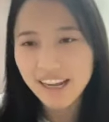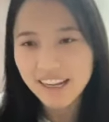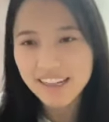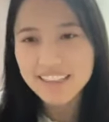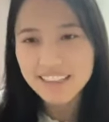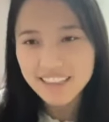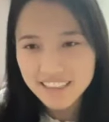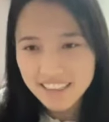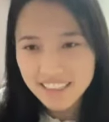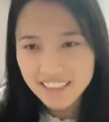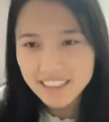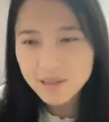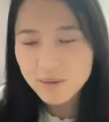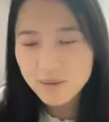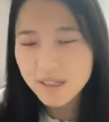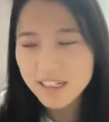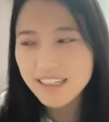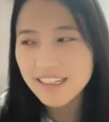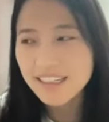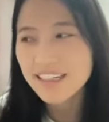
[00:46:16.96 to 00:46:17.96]
picked this
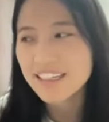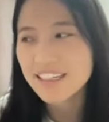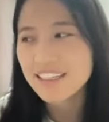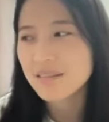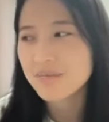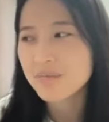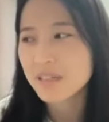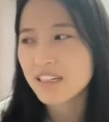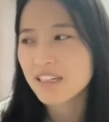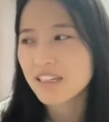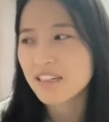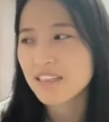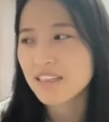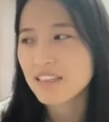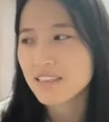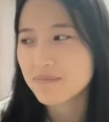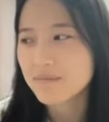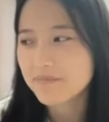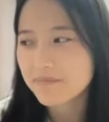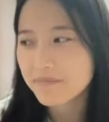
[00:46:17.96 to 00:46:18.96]
one is
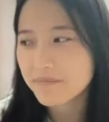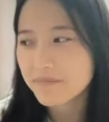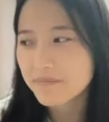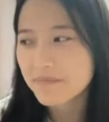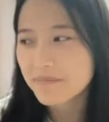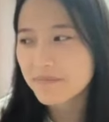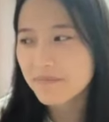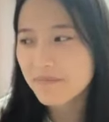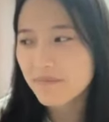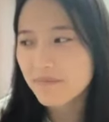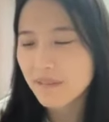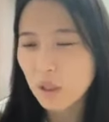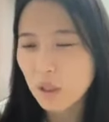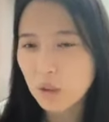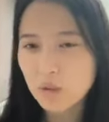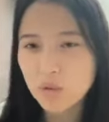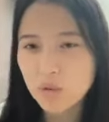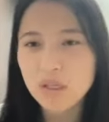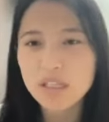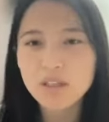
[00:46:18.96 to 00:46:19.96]
because
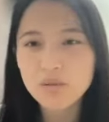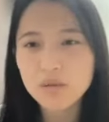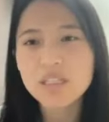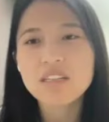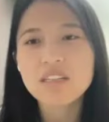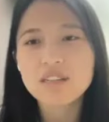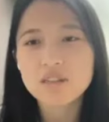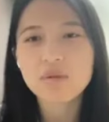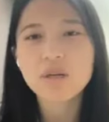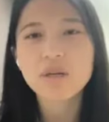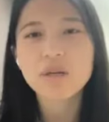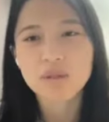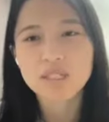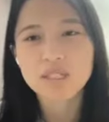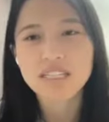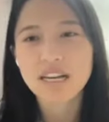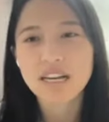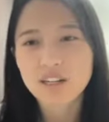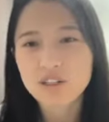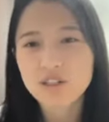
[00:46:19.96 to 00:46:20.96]
2023
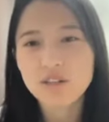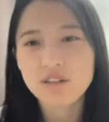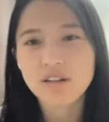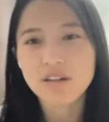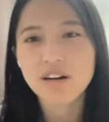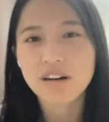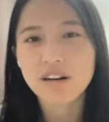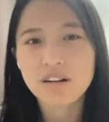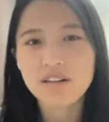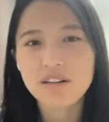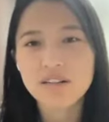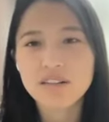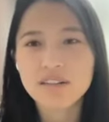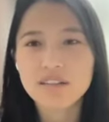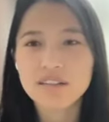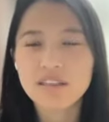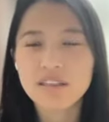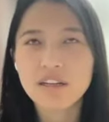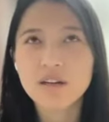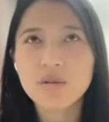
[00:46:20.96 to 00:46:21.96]
was actually hard.
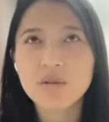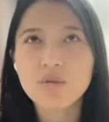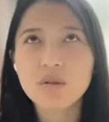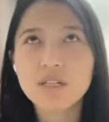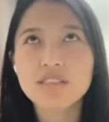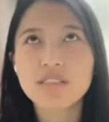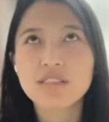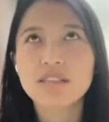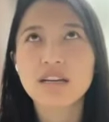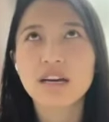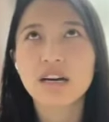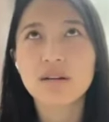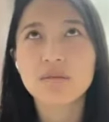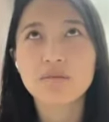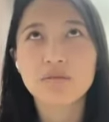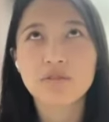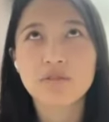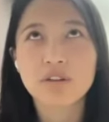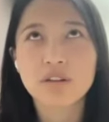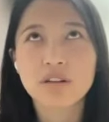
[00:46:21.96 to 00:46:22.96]
There was a
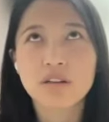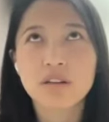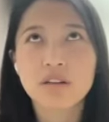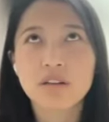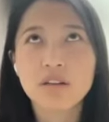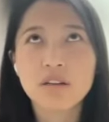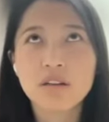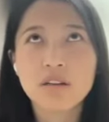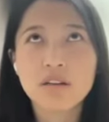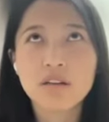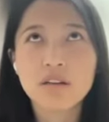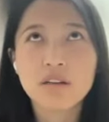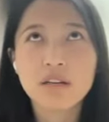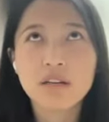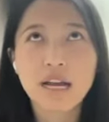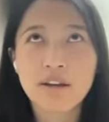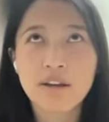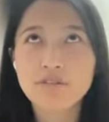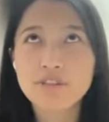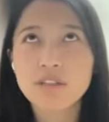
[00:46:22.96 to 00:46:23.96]
time
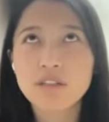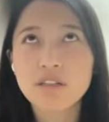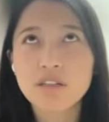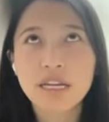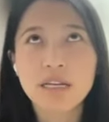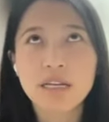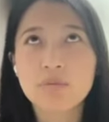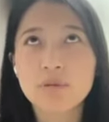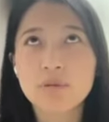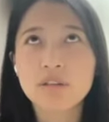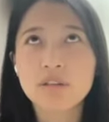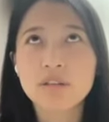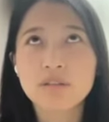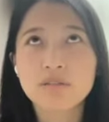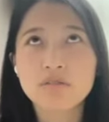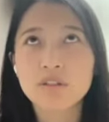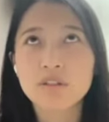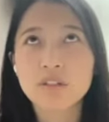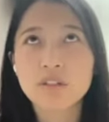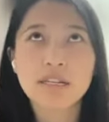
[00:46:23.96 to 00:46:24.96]
after
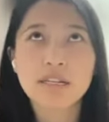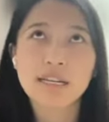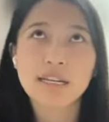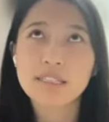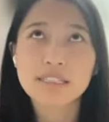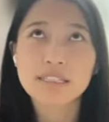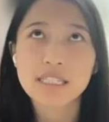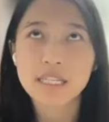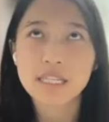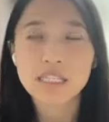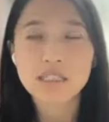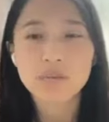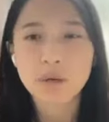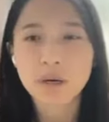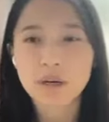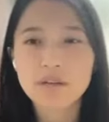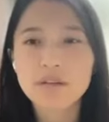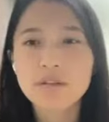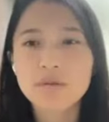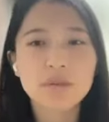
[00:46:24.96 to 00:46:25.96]
April, for like 6
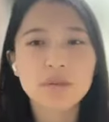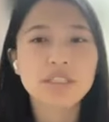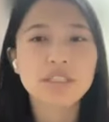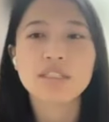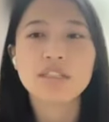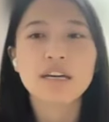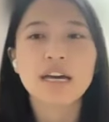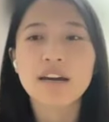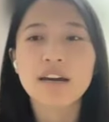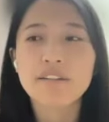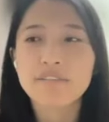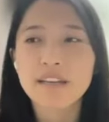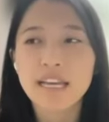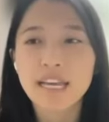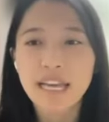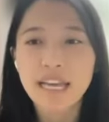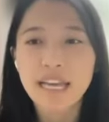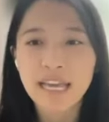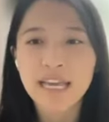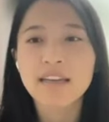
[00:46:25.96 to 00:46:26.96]
months, we didn't have
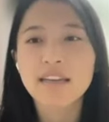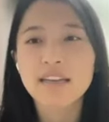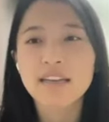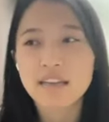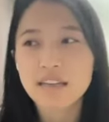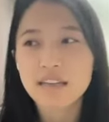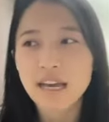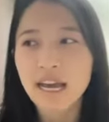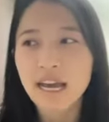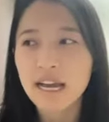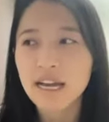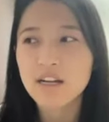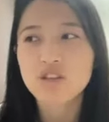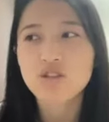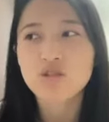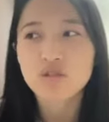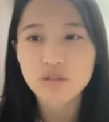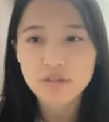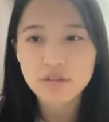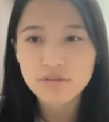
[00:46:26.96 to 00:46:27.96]
any
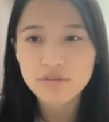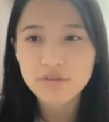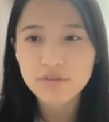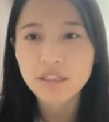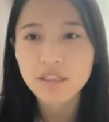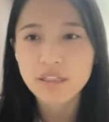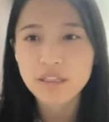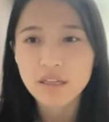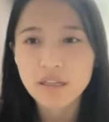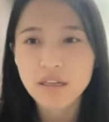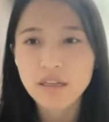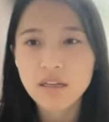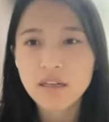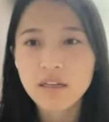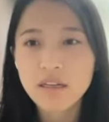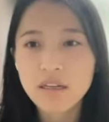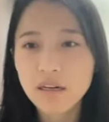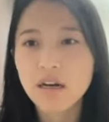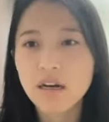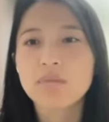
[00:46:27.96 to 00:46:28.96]
extra funding
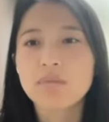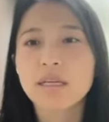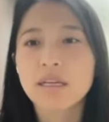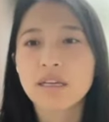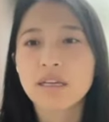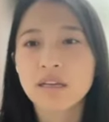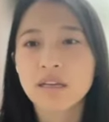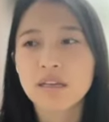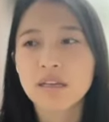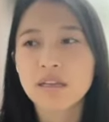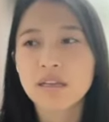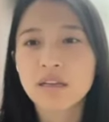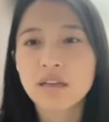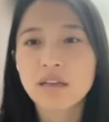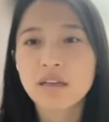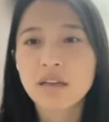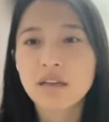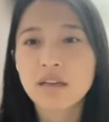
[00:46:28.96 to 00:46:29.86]
coming in.